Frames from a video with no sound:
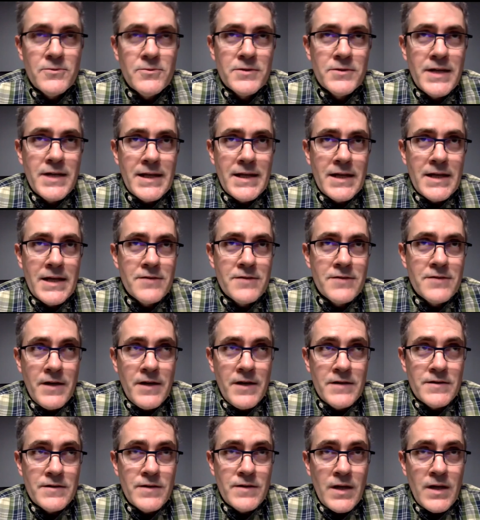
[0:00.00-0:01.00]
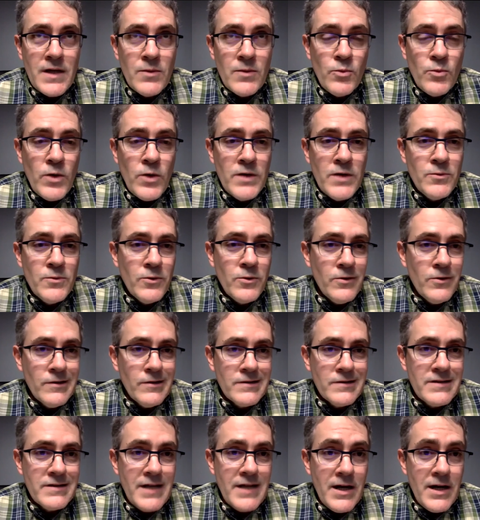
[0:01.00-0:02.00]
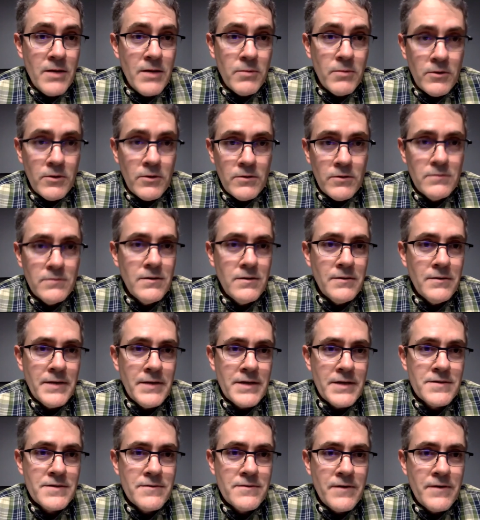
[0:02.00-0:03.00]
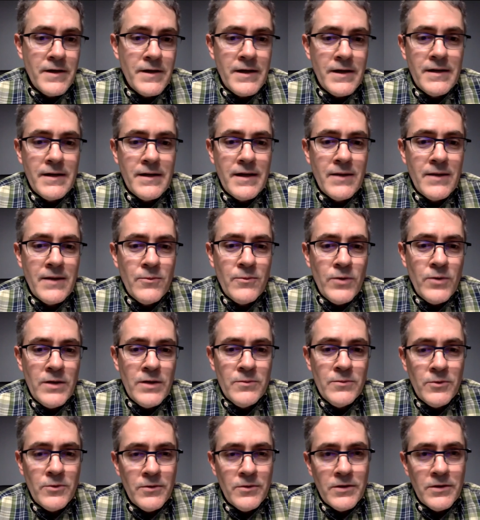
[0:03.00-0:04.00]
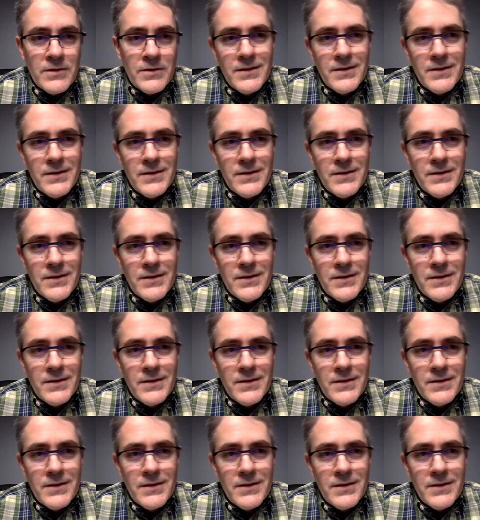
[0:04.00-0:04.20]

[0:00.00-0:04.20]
We'll take x-rays and, and one will look terrible on x-ray and one will look